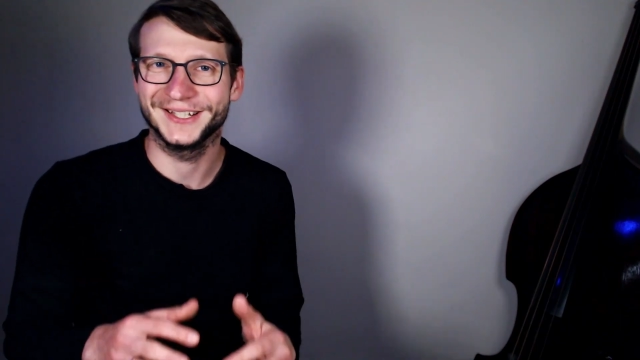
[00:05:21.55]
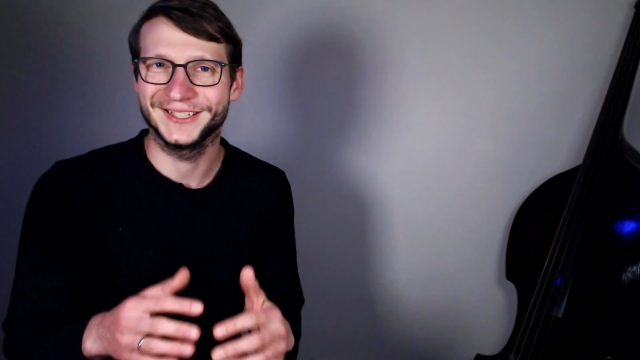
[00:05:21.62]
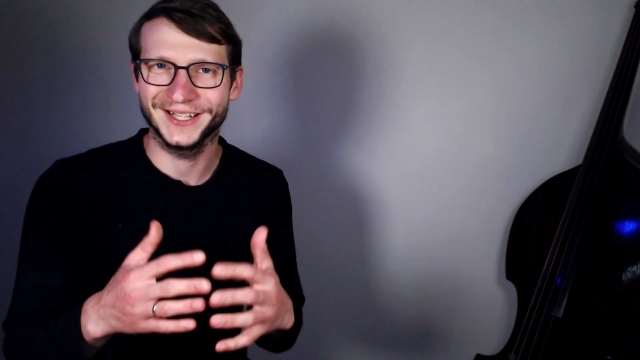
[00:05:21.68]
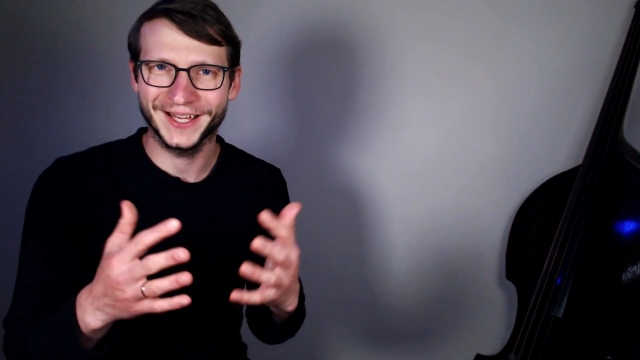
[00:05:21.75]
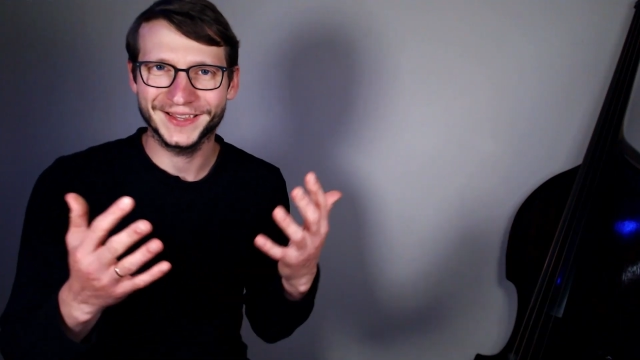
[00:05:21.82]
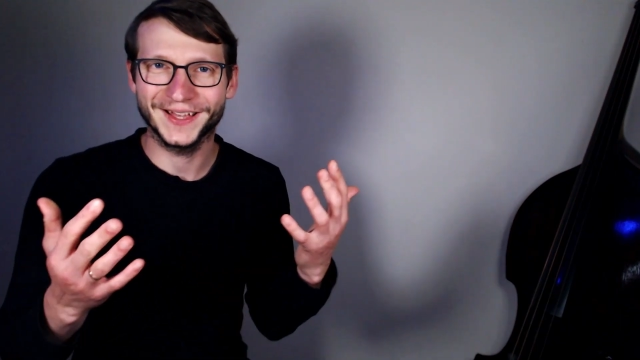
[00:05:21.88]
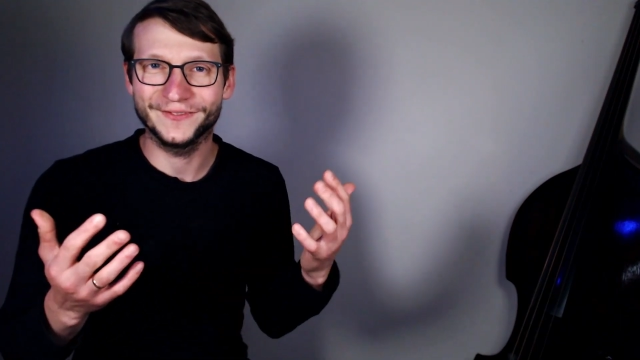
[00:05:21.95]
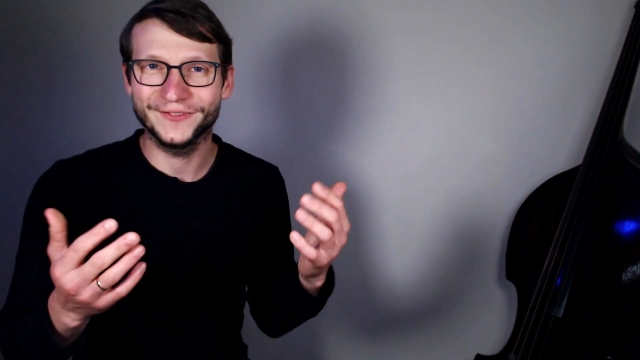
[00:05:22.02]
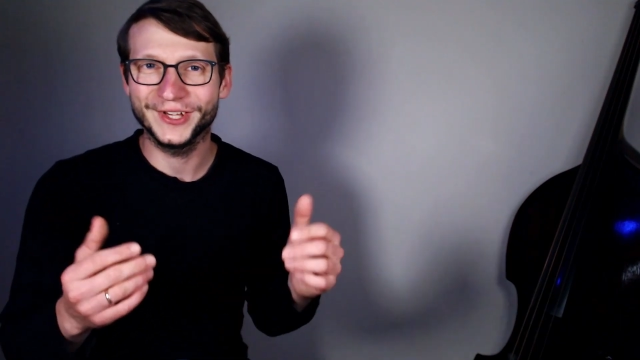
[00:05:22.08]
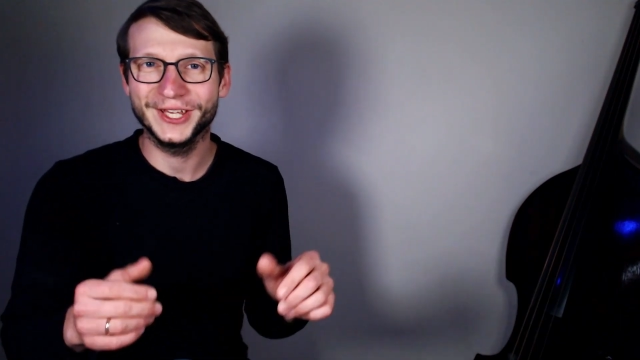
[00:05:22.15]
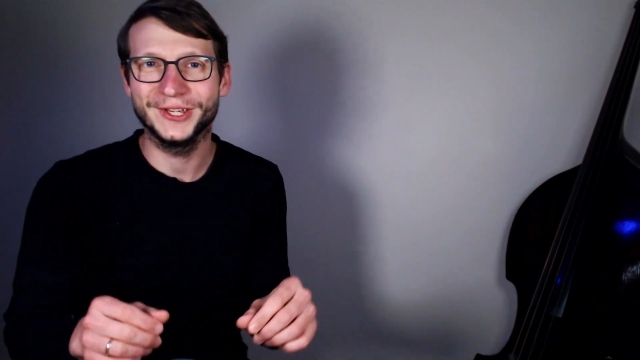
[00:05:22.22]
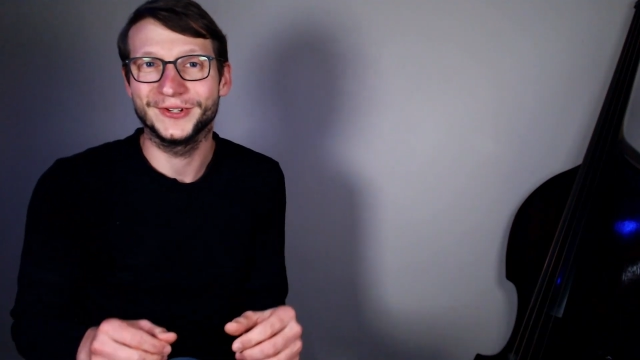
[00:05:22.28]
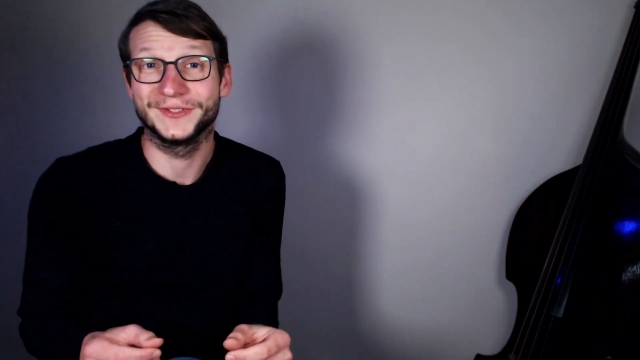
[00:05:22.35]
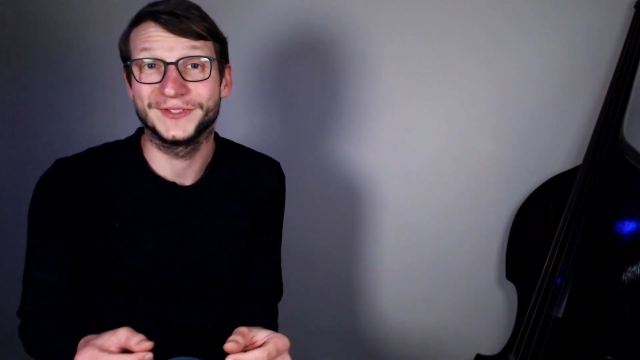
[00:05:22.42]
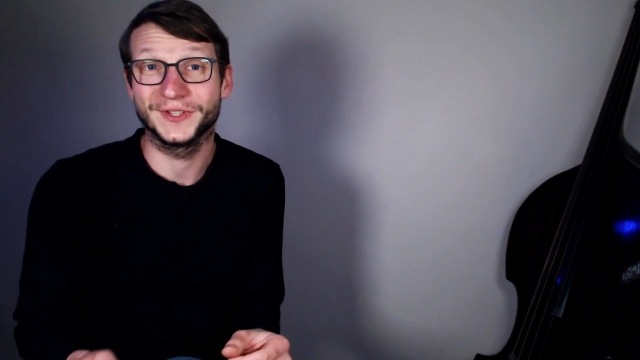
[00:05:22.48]
Like that
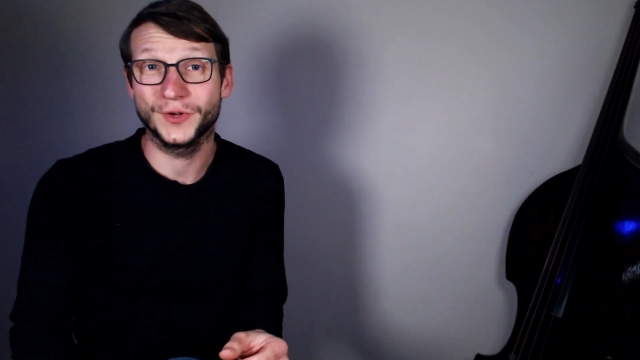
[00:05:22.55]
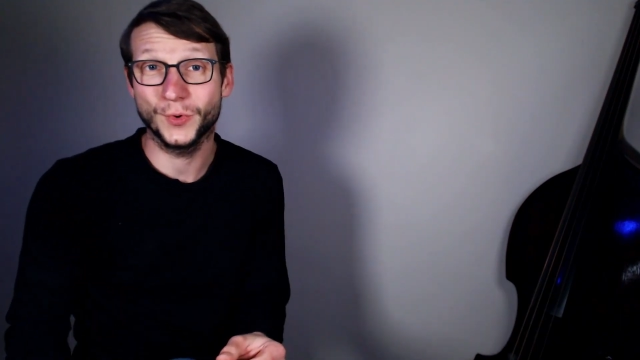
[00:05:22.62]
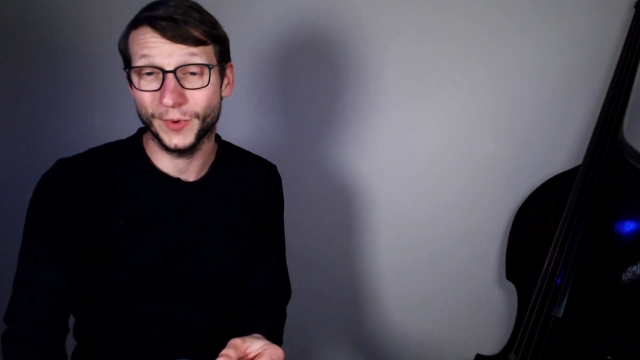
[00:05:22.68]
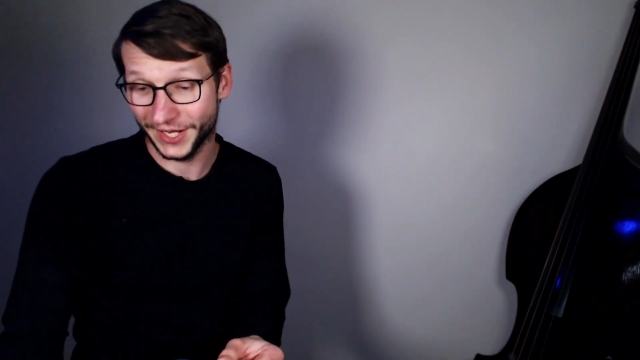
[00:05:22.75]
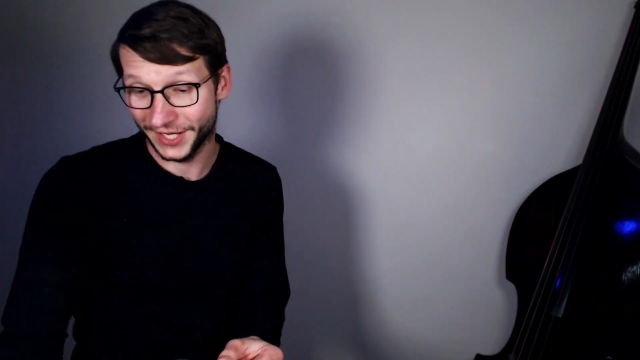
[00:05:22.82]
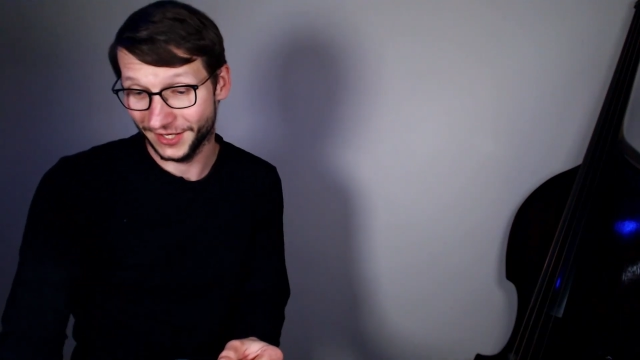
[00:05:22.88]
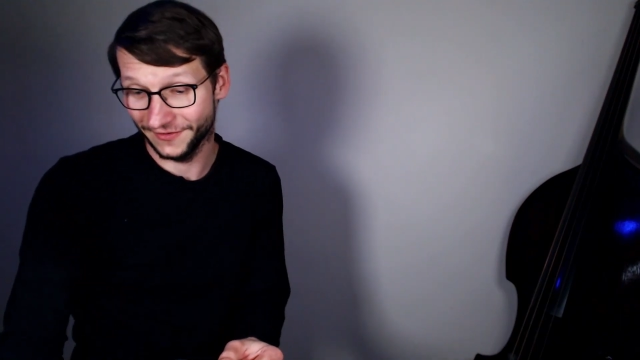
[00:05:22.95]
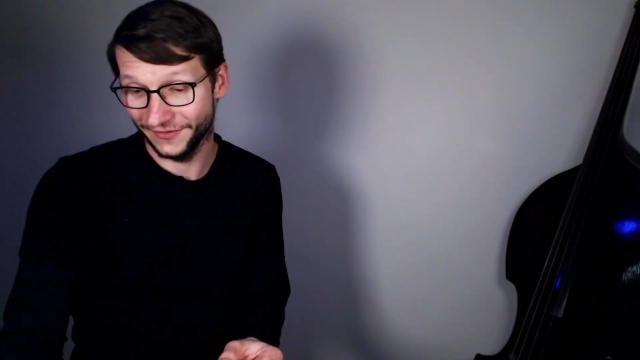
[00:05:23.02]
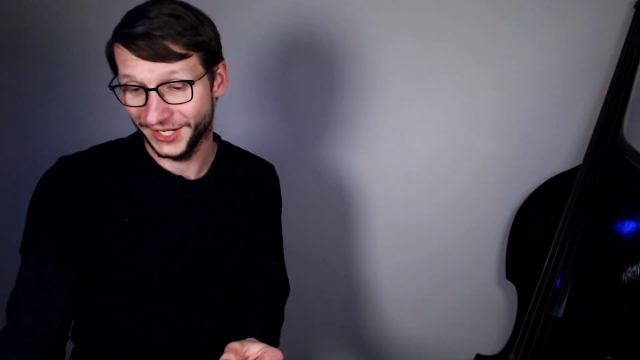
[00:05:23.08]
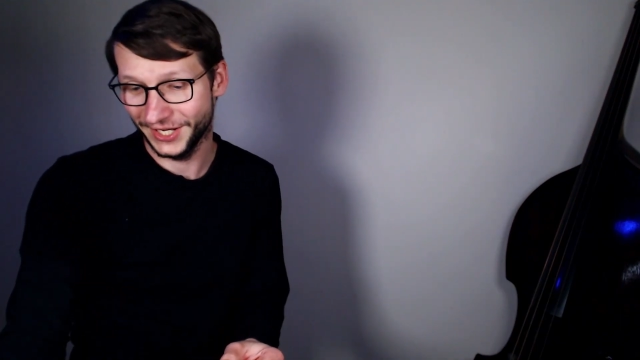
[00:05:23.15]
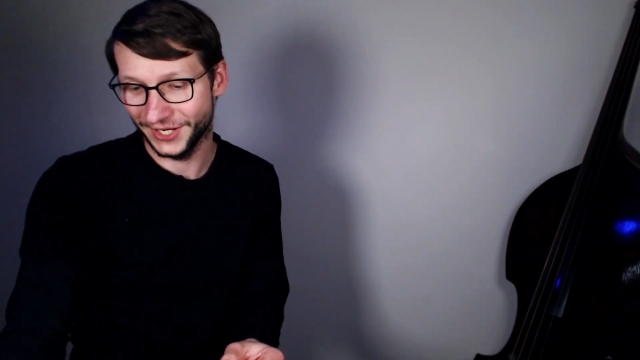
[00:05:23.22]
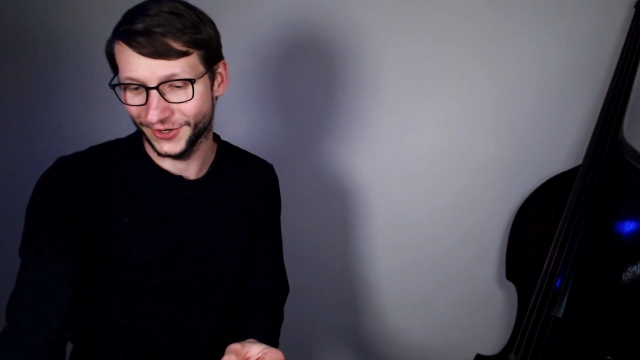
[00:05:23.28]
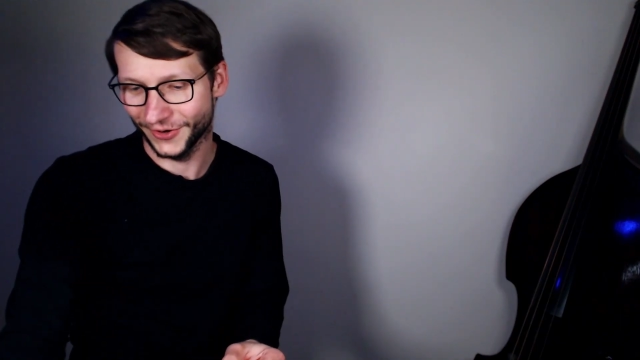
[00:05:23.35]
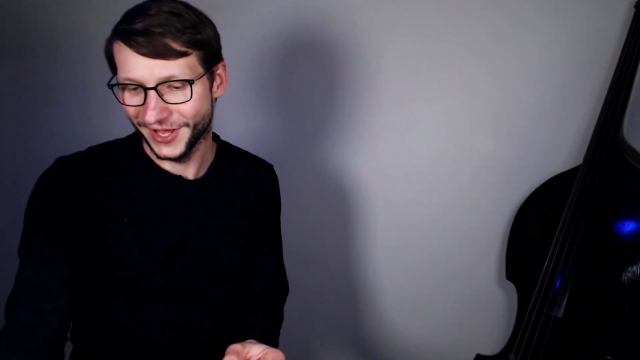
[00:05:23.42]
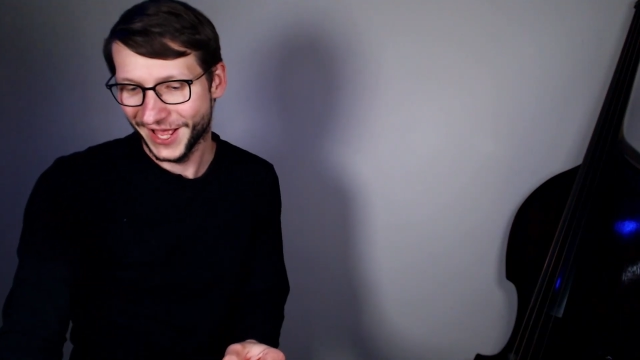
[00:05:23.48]
video, it's a quiet
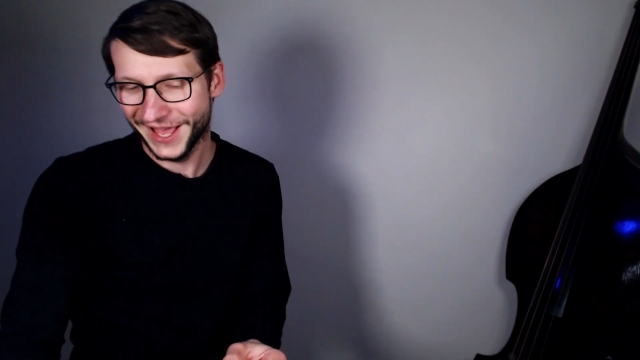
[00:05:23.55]
video.